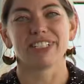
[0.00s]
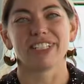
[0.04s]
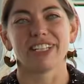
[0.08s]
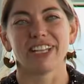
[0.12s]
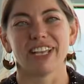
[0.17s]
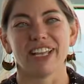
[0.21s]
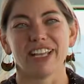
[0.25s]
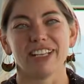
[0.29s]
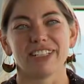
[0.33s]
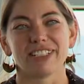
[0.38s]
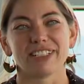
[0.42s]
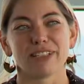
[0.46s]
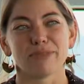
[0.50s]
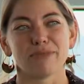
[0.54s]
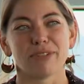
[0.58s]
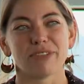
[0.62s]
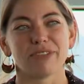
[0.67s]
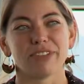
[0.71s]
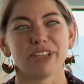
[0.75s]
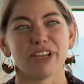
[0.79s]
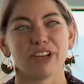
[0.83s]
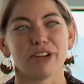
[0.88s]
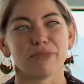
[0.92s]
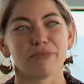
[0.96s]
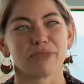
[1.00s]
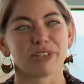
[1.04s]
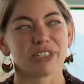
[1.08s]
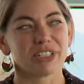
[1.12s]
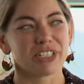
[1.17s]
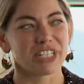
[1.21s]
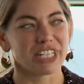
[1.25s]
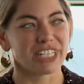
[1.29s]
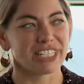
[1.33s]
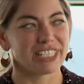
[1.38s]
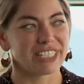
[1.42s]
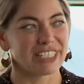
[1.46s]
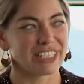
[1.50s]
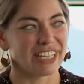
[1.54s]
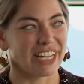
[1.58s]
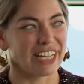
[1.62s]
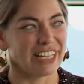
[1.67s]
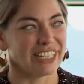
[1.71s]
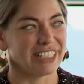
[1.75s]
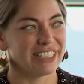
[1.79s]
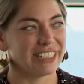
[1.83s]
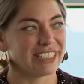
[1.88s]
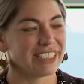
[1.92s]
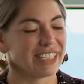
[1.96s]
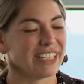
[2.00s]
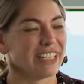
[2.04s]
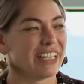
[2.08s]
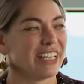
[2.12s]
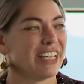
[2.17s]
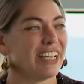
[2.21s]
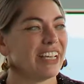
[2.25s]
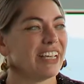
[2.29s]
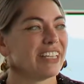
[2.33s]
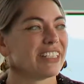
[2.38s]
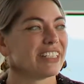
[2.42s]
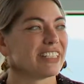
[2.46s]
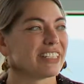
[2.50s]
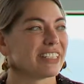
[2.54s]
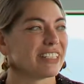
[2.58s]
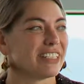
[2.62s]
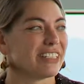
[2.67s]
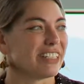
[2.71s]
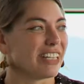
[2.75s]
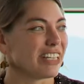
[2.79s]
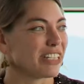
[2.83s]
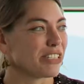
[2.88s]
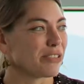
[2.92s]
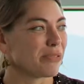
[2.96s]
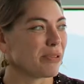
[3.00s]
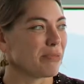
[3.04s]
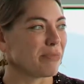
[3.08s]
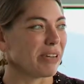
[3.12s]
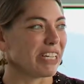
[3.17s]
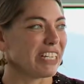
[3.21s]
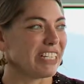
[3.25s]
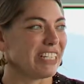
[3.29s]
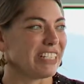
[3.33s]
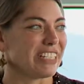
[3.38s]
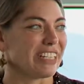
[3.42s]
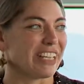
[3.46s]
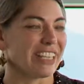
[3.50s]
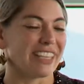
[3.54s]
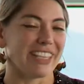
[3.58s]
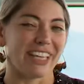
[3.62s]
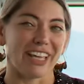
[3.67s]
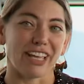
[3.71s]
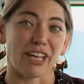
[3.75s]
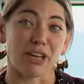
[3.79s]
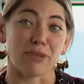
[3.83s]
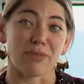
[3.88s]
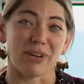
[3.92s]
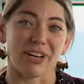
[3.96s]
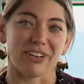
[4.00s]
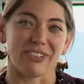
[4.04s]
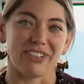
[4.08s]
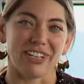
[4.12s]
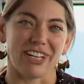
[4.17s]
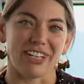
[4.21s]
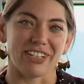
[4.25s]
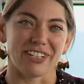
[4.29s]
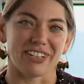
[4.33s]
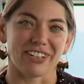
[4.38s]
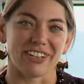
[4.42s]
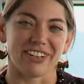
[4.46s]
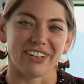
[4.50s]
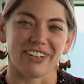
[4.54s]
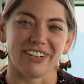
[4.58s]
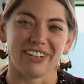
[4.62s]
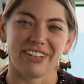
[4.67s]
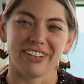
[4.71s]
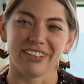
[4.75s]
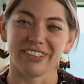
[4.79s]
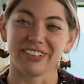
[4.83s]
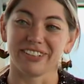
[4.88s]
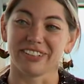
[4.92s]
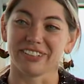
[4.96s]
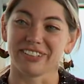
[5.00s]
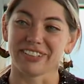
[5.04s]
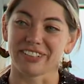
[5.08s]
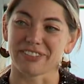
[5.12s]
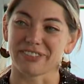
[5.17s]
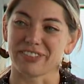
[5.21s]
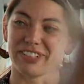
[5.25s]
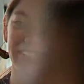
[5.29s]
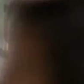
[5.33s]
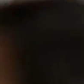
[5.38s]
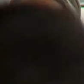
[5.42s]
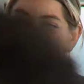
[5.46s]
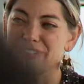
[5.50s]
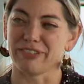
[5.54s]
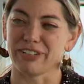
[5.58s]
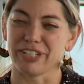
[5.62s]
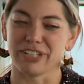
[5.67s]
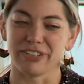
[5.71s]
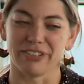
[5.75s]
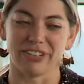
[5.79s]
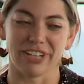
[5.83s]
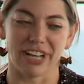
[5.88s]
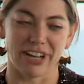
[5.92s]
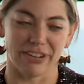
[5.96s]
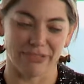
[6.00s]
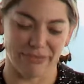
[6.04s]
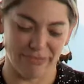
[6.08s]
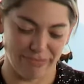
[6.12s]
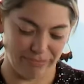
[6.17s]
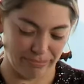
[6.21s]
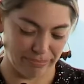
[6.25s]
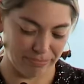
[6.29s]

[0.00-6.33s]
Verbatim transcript: today, some of the emerging science that suggests we might need to think about nature a little differently than we do now.